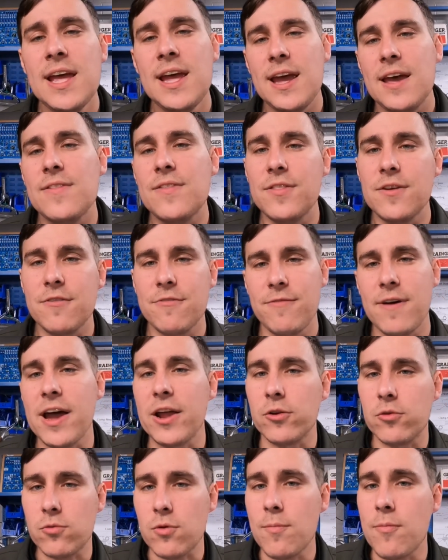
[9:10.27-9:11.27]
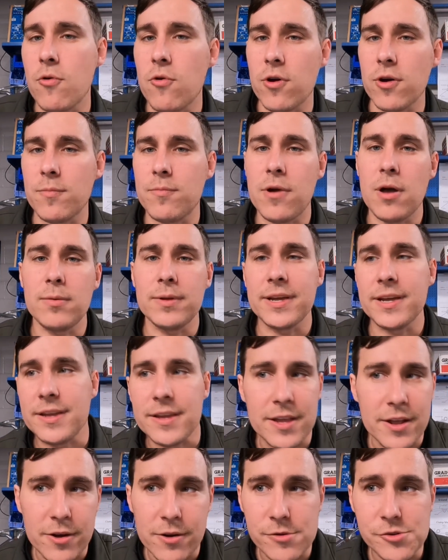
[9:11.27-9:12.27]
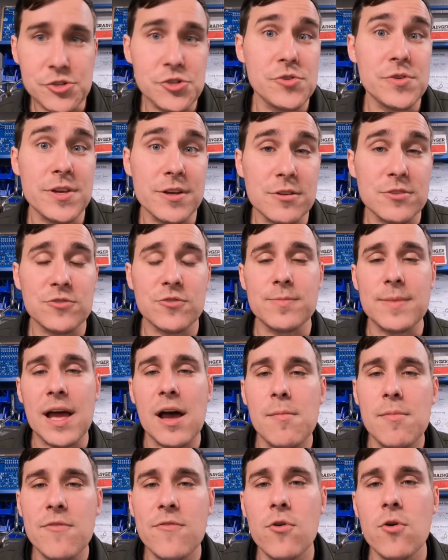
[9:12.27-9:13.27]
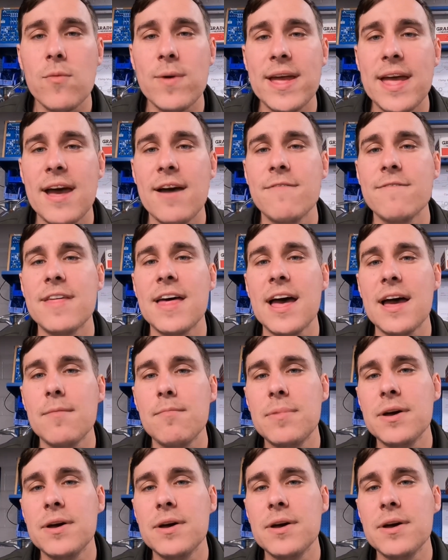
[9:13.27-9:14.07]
and then their final report probably a year or 2 years from now before we have that.